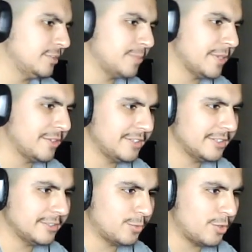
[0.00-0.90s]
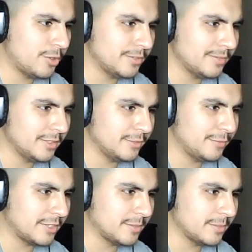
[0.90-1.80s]
burying his
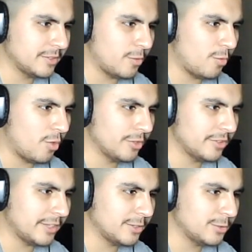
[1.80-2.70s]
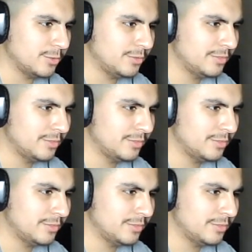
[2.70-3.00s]
victims in the walls like who?